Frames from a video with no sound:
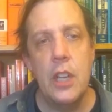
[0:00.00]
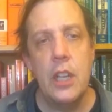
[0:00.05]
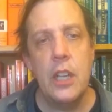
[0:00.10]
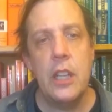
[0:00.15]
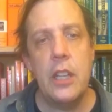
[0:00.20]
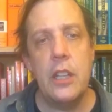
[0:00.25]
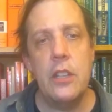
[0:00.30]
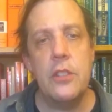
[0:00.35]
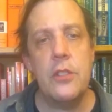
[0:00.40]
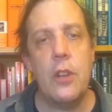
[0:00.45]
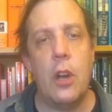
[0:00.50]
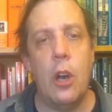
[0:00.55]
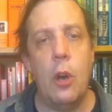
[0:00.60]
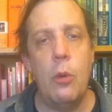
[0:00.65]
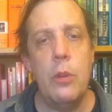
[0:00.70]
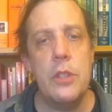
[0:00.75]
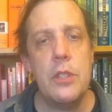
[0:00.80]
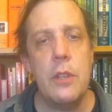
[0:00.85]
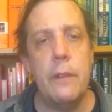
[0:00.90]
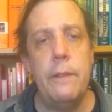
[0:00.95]
is
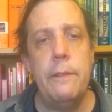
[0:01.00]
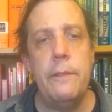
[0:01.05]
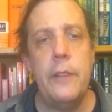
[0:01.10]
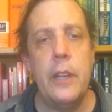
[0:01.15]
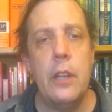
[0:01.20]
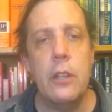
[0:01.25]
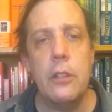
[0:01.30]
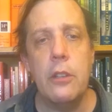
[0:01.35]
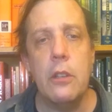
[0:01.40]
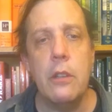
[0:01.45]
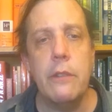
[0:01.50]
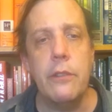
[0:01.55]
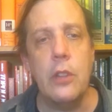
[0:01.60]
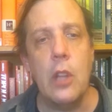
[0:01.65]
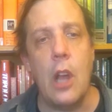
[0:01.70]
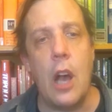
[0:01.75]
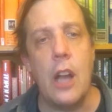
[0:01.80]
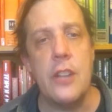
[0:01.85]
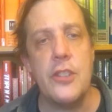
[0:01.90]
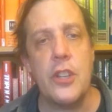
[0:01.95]
always a failure of
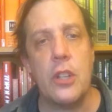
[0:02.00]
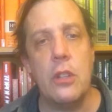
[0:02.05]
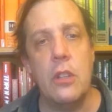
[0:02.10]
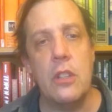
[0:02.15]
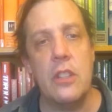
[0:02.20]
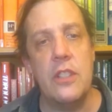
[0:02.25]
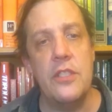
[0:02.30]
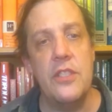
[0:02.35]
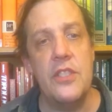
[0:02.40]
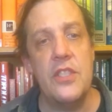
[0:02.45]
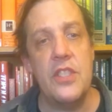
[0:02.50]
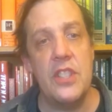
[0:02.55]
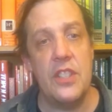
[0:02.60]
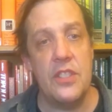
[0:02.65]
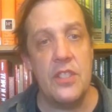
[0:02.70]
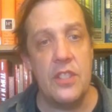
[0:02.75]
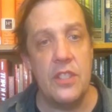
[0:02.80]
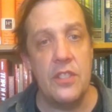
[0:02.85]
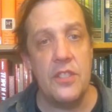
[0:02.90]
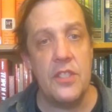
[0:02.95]
logical
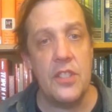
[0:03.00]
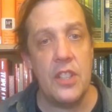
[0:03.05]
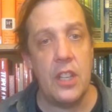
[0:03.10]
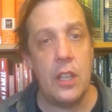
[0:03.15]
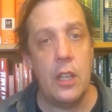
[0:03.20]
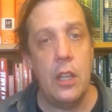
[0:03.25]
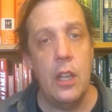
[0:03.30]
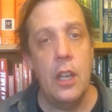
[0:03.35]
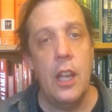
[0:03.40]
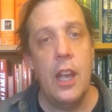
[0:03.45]
consistency,